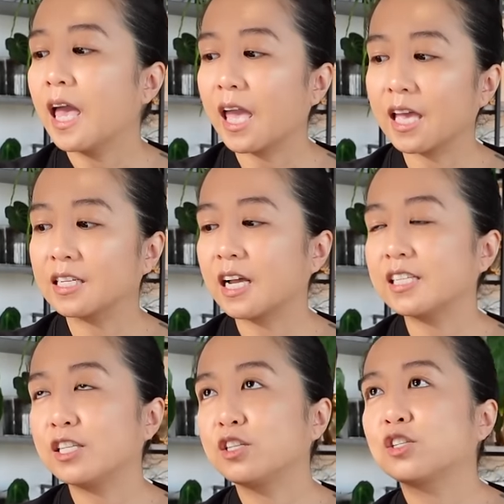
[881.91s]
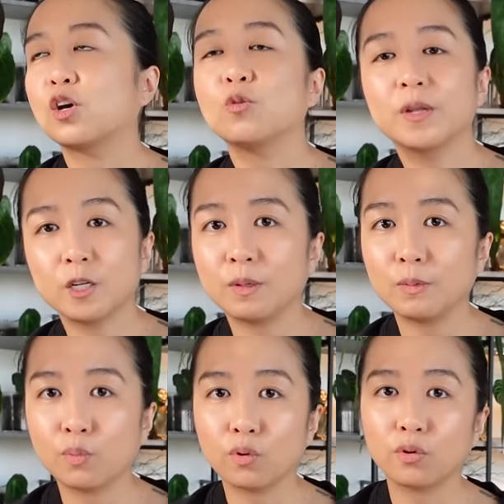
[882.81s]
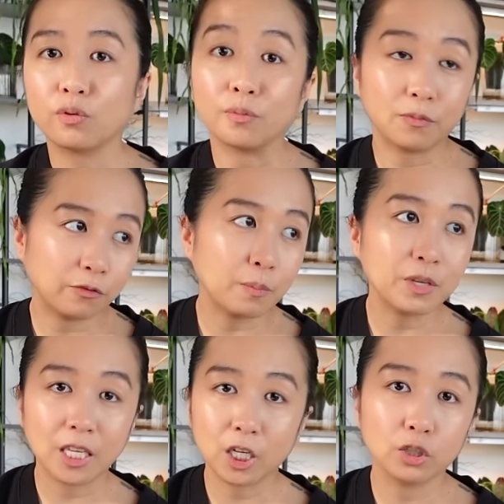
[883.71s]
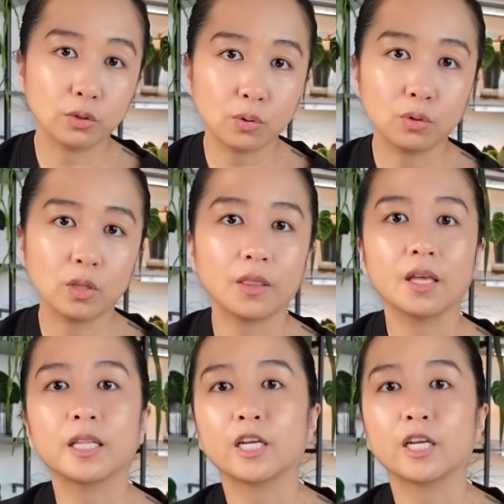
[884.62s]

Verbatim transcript: And I see so many people from here locally that